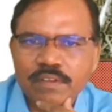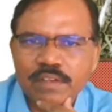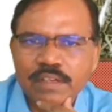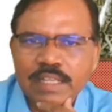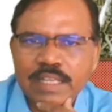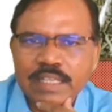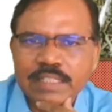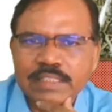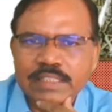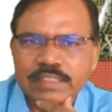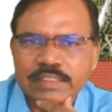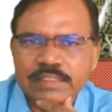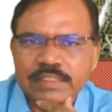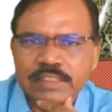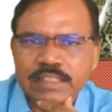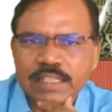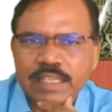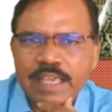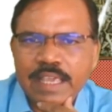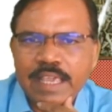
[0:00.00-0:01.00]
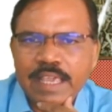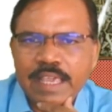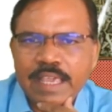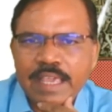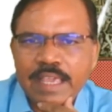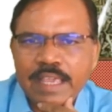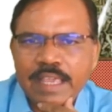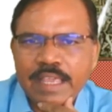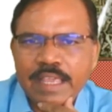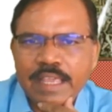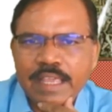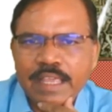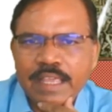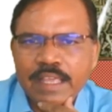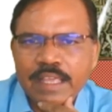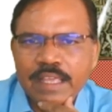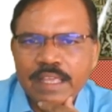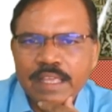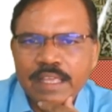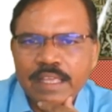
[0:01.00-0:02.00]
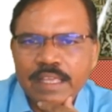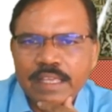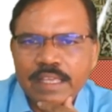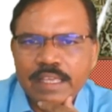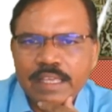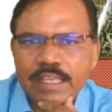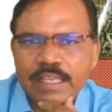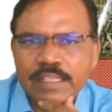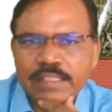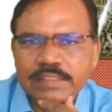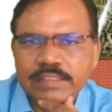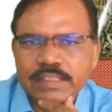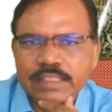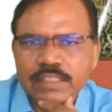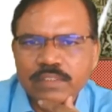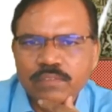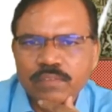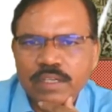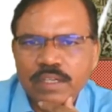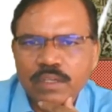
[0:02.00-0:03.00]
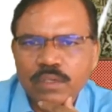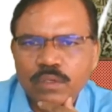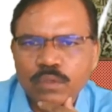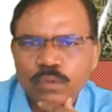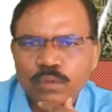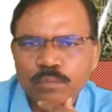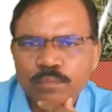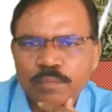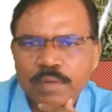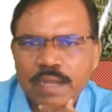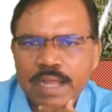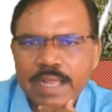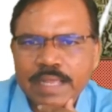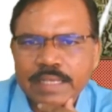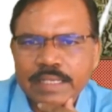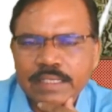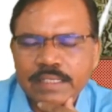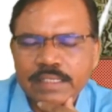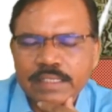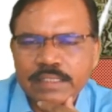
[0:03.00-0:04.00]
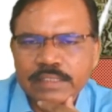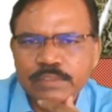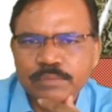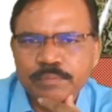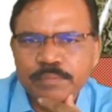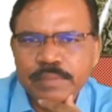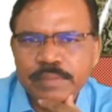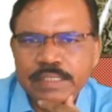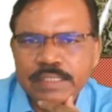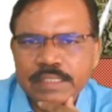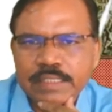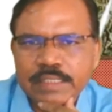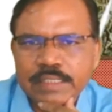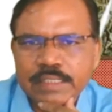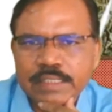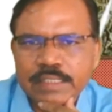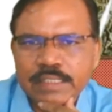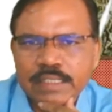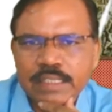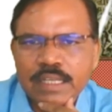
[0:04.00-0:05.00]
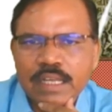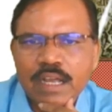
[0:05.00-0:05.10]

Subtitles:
like this: A is equal to minus B,